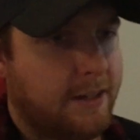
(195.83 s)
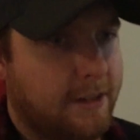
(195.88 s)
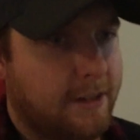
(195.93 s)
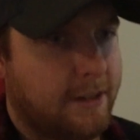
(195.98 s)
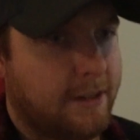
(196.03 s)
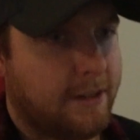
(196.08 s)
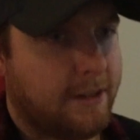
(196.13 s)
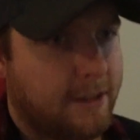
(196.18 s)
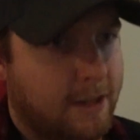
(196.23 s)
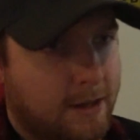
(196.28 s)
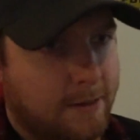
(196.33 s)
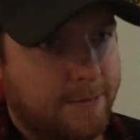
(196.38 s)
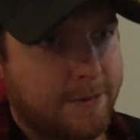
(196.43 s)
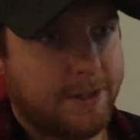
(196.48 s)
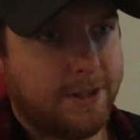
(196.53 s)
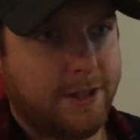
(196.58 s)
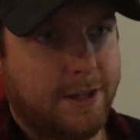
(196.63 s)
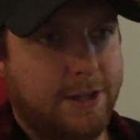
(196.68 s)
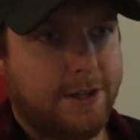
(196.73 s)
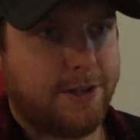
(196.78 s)
Then
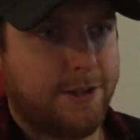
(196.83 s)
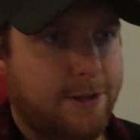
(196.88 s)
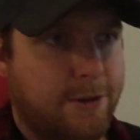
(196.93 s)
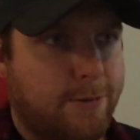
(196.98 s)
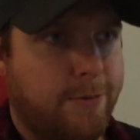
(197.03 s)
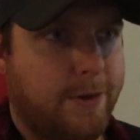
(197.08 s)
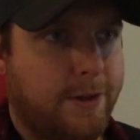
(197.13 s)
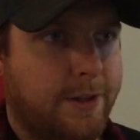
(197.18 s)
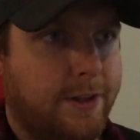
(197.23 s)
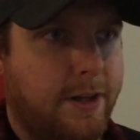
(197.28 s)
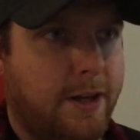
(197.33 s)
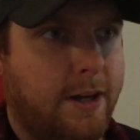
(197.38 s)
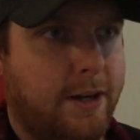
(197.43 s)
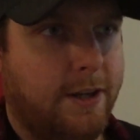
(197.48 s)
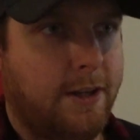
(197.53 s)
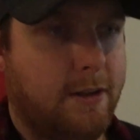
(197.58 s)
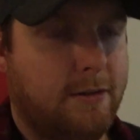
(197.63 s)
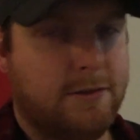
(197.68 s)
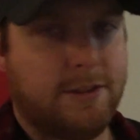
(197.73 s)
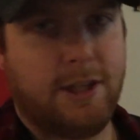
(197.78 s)
comes the issue with
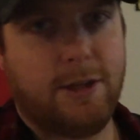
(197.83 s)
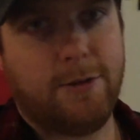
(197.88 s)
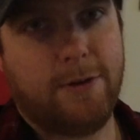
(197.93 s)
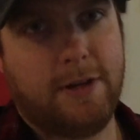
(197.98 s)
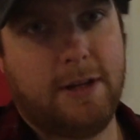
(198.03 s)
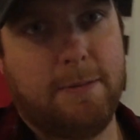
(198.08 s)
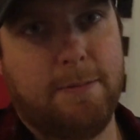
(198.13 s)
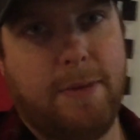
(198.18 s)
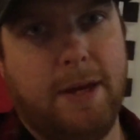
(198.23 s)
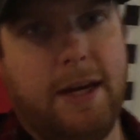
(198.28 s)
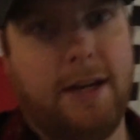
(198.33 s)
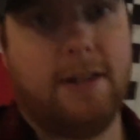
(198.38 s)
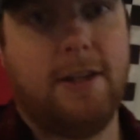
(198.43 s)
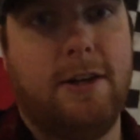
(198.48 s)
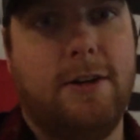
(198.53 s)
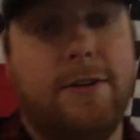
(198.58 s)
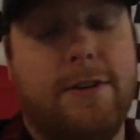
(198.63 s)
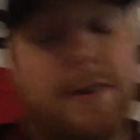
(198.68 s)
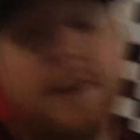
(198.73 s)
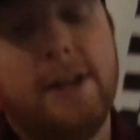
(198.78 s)
you know, towing and
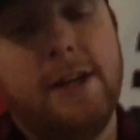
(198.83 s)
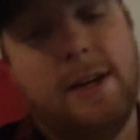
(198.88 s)
payload.